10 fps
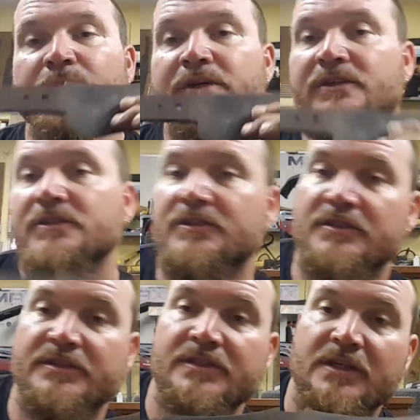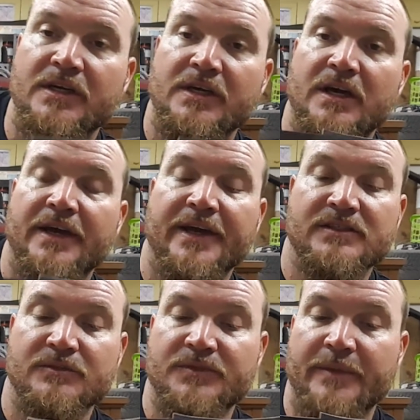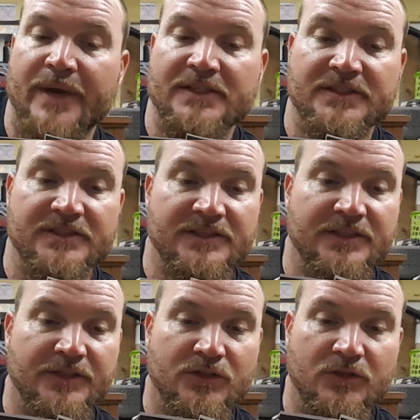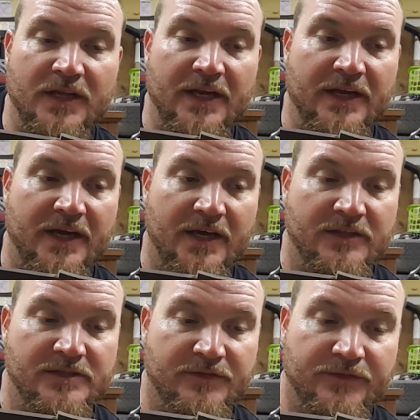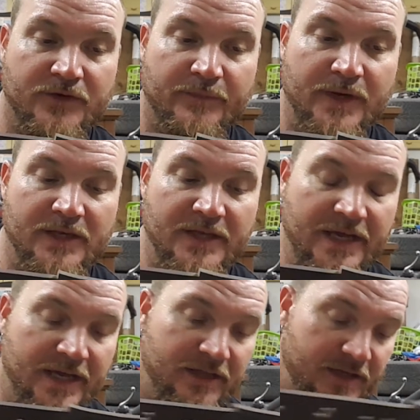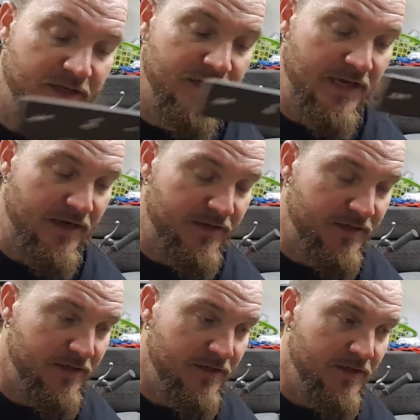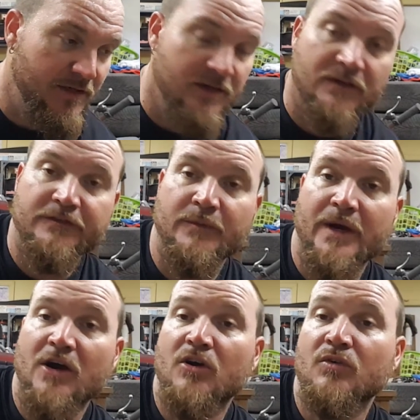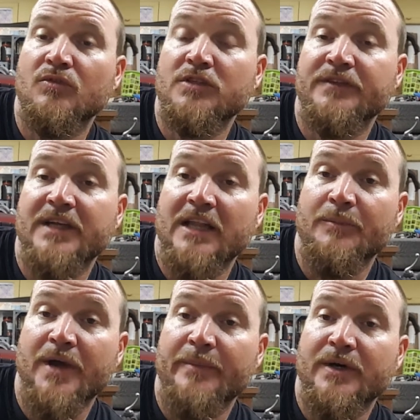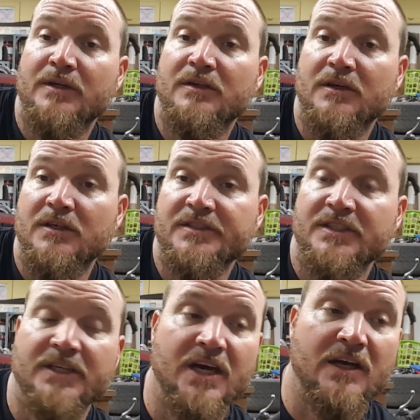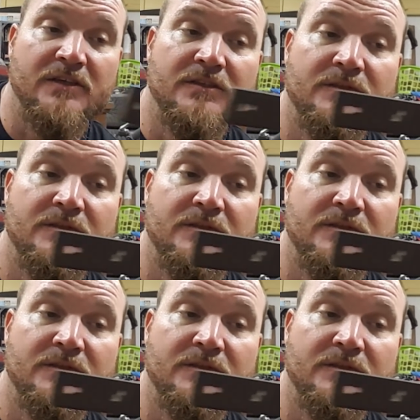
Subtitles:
because I got some Damascus steel that I got from my dad that he got from my uncle who lived in Alabama, Sylacauga.